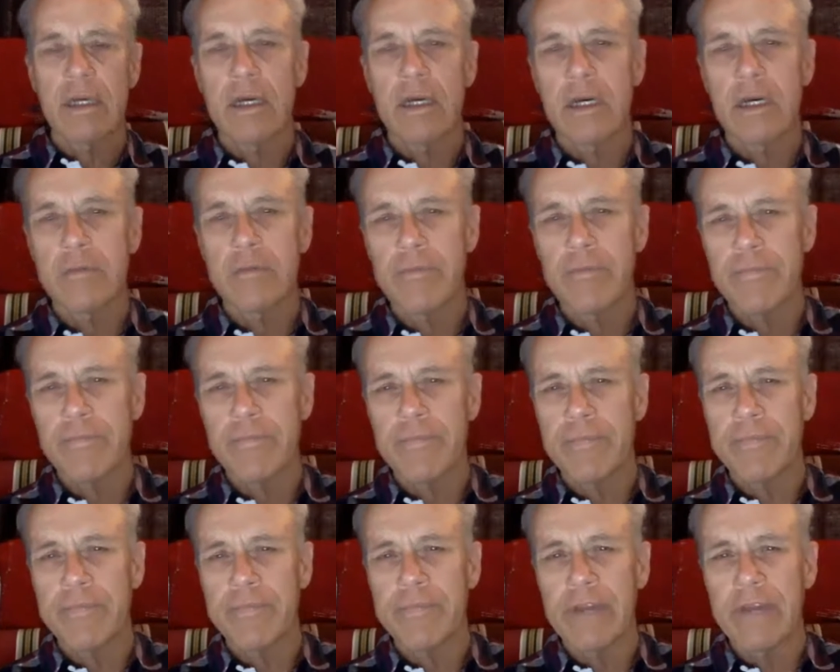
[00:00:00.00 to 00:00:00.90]

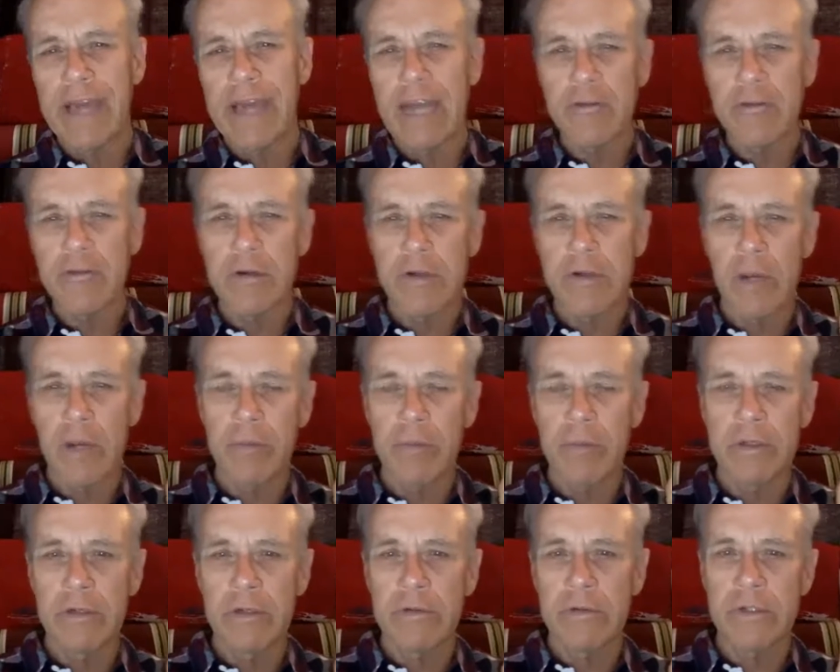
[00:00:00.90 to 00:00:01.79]
The hazardous air
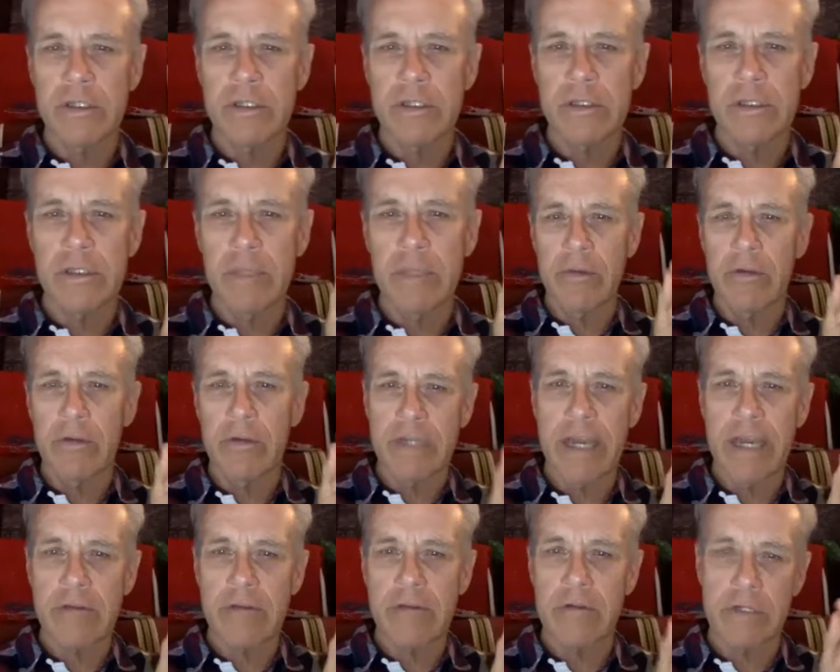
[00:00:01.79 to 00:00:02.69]
pollutants, some
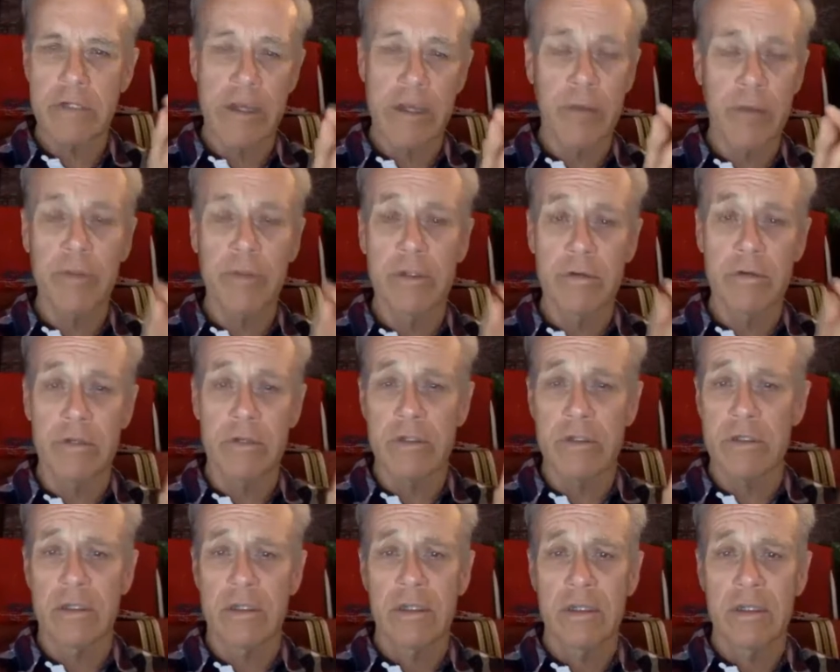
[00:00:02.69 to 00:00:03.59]
hazardous air
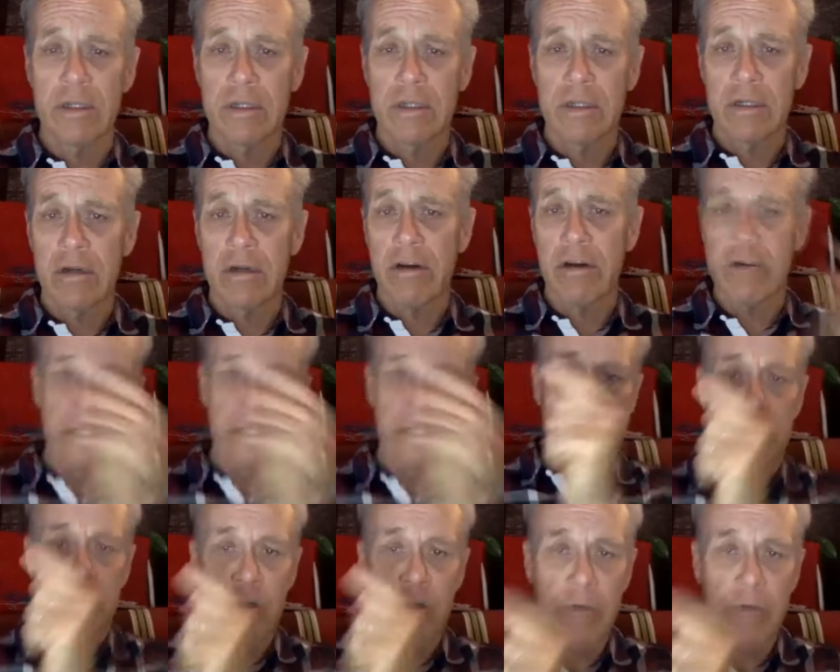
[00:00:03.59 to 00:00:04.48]
pollutants aren't
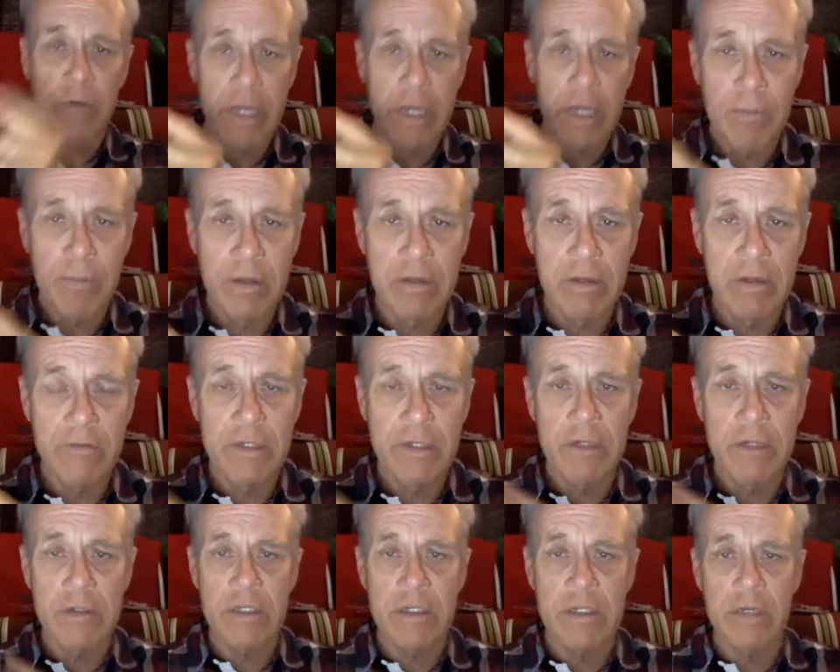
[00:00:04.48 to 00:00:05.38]
showing up on the
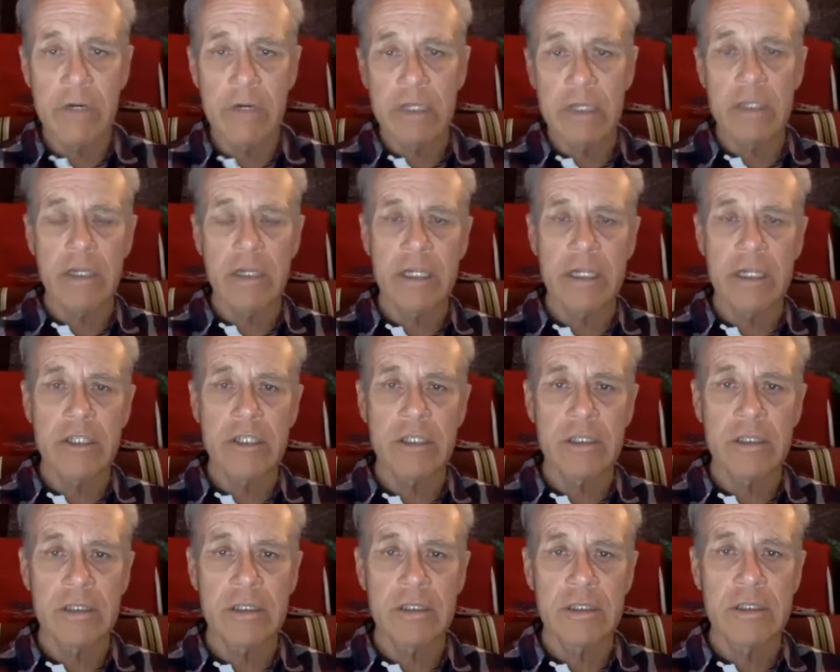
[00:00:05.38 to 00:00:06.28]
VOC regulation.